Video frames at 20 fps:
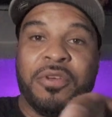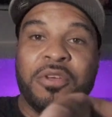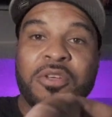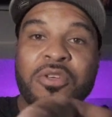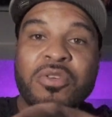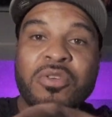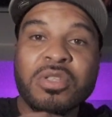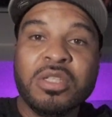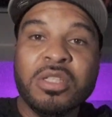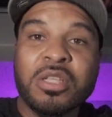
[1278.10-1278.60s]
you're
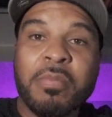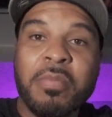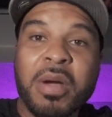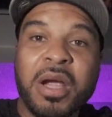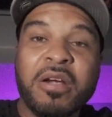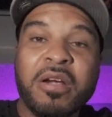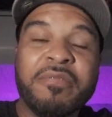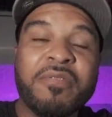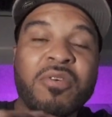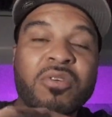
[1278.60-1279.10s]
using the
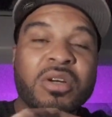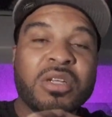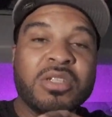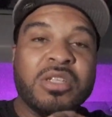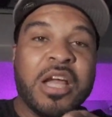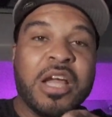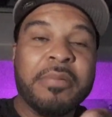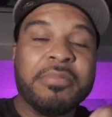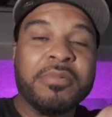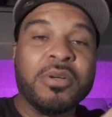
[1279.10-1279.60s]
microphone
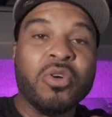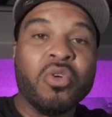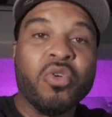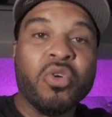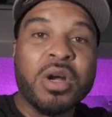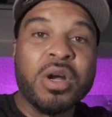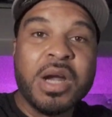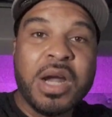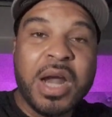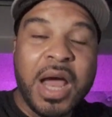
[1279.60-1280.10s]
adapter
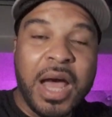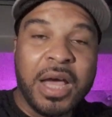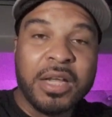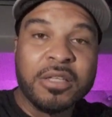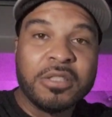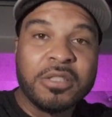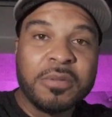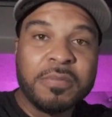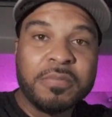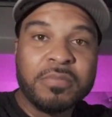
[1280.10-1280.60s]
or
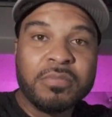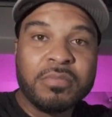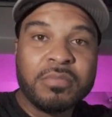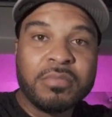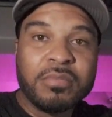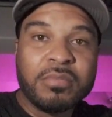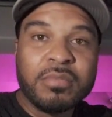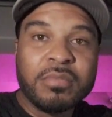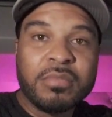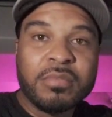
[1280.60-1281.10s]
not,
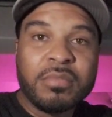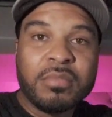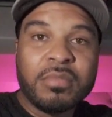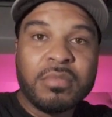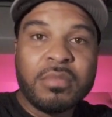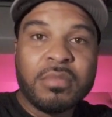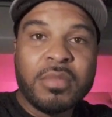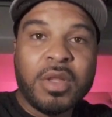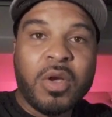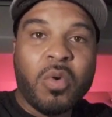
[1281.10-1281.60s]

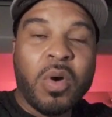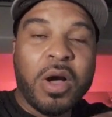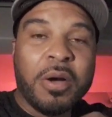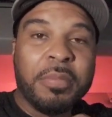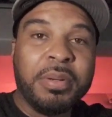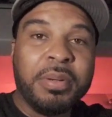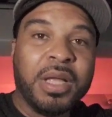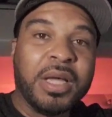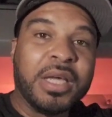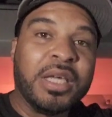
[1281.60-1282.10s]
while
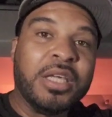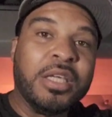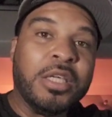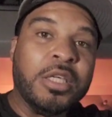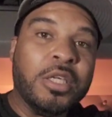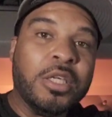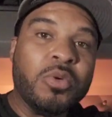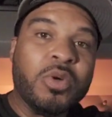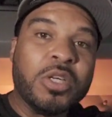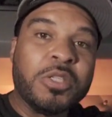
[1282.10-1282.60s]

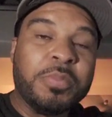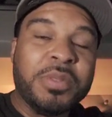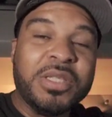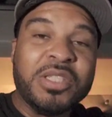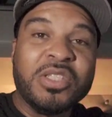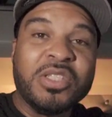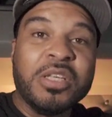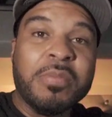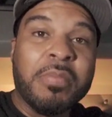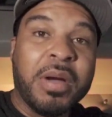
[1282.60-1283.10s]
plugging
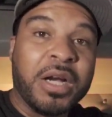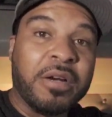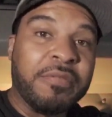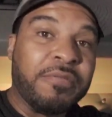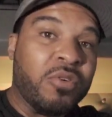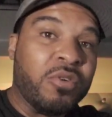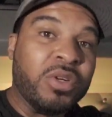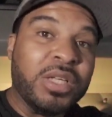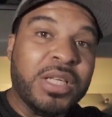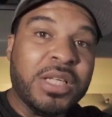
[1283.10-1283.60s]
USB-C
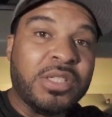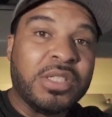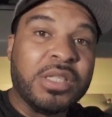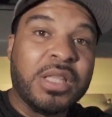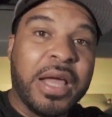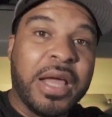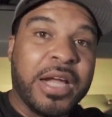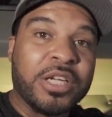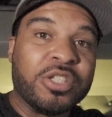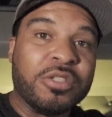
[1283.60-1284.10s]
microphone into
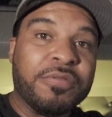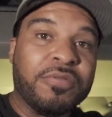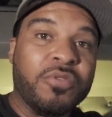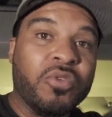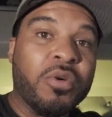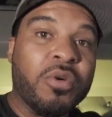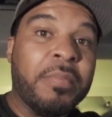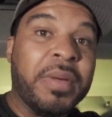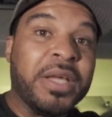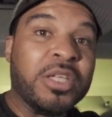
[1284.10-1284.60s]
the Action
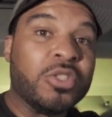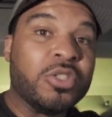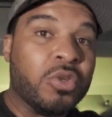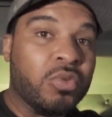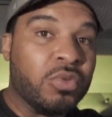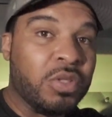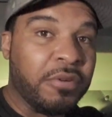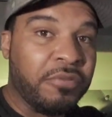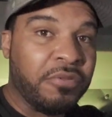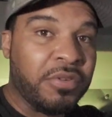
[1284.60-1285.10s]
4 makes
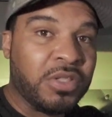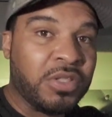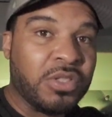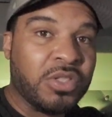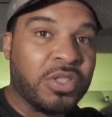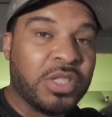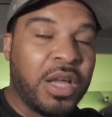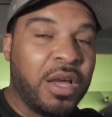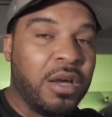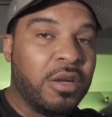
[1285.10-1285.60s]
no difference in
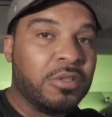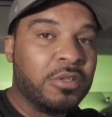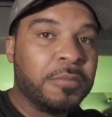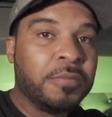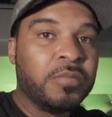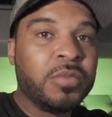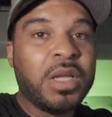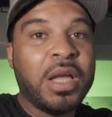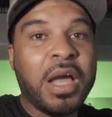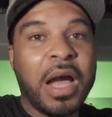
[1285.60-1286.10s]
sound,
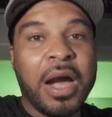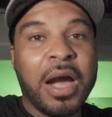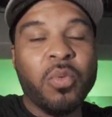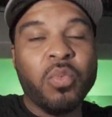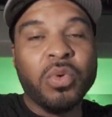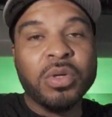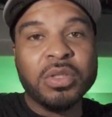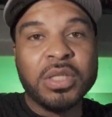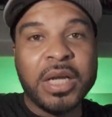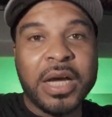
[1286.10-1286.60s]
I
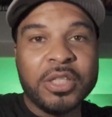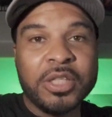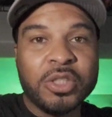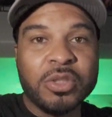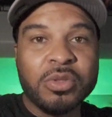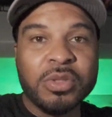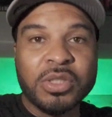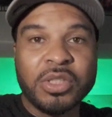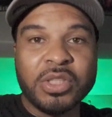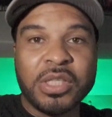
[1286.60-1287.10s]
will not
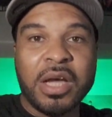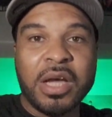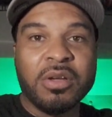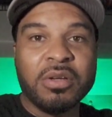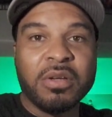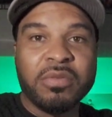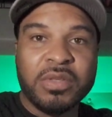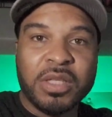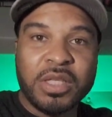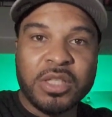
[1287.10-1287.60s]
do the
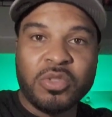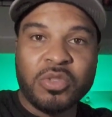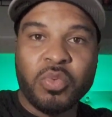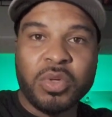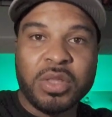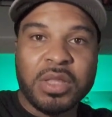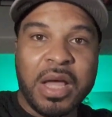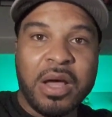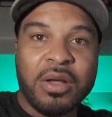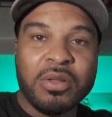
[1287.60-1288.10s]
sound of this
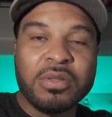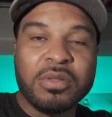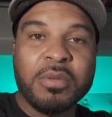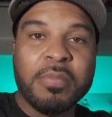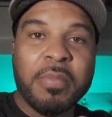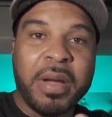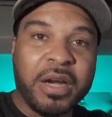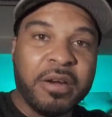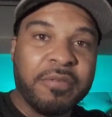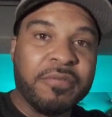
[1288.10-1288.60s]
without the
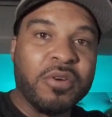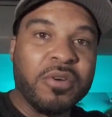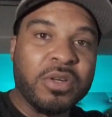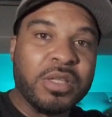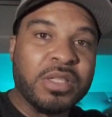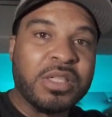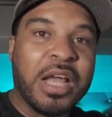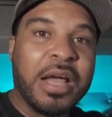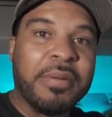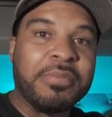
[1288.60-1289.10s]
microphone
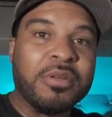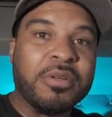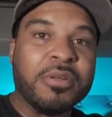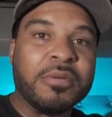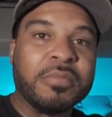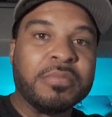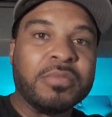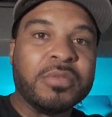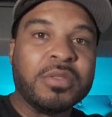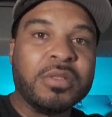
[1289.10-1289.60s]
adapter